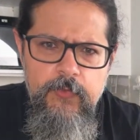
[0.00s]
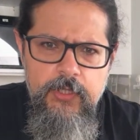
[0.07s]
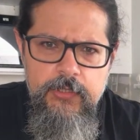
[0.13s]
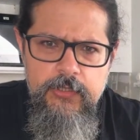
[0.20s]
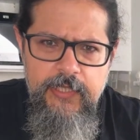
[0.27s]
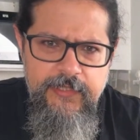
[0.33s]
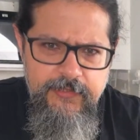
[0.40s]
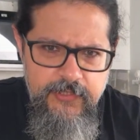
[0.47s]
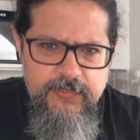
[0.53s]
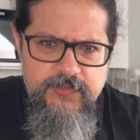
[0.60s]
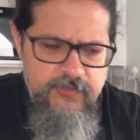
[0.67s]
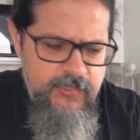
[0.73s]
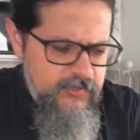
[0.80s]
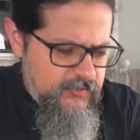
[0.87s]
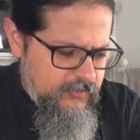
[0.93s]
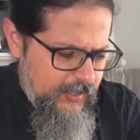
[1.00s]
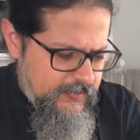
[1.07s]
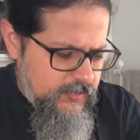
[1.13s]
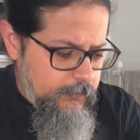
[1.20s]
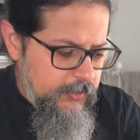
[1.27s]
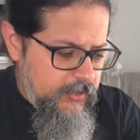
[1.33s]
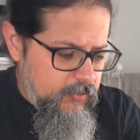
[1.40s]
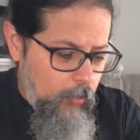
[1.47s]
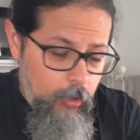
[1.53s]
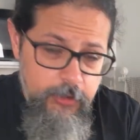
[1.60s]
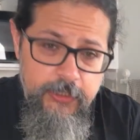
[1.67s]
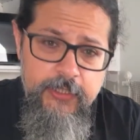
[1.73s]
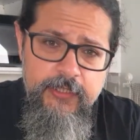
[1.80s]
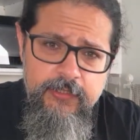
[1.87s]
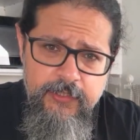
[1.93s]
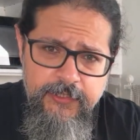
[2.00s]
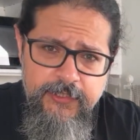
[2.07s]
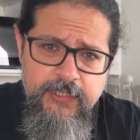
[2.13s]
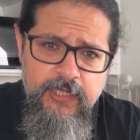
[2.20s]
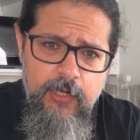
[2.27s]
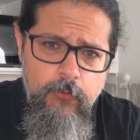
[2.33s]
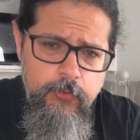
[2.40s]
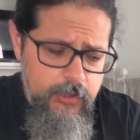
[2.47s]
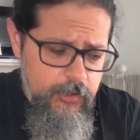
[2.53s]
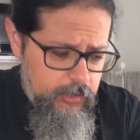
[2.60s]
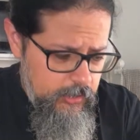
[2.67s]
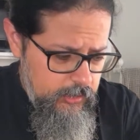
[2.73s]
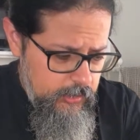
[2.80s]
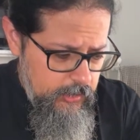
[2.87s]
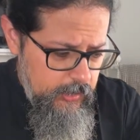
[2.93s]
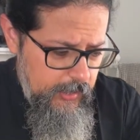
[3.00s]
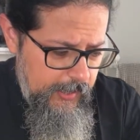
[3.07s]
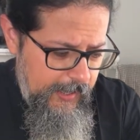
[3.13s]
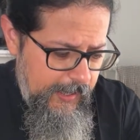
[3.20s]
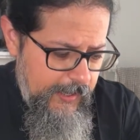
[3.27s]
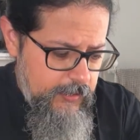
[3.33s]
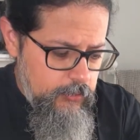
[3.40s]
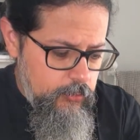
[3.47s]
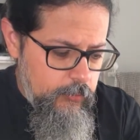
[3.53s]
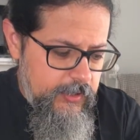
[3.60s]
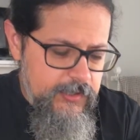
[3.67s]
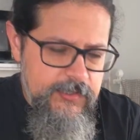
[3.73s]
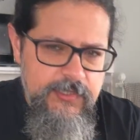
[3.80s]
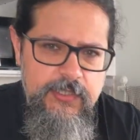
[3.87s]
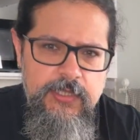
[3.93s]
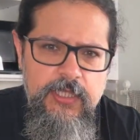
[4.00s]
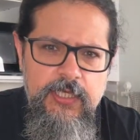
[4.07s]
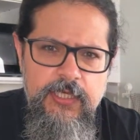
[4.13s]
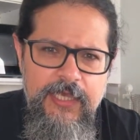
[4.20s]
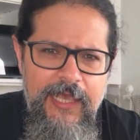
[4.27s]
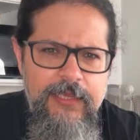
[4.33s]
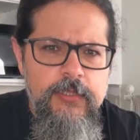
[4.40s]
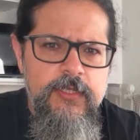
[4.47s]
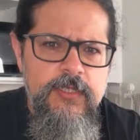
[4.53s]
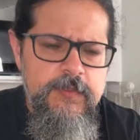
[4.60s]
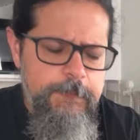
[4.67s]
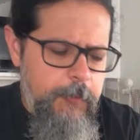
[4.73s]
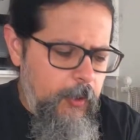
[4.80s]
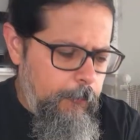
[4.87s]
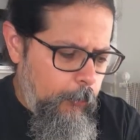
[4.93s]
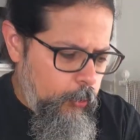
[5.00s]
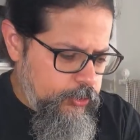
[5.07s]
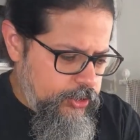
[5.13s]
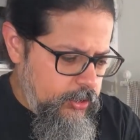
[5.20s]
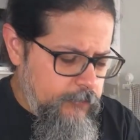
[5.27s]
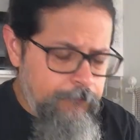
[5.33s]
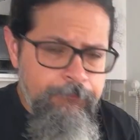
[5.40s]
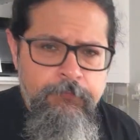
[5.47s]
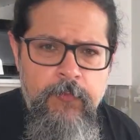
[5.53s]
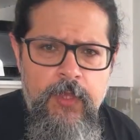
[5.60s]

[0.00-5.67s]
like this recipe is already written out, and you can see the calories per portion.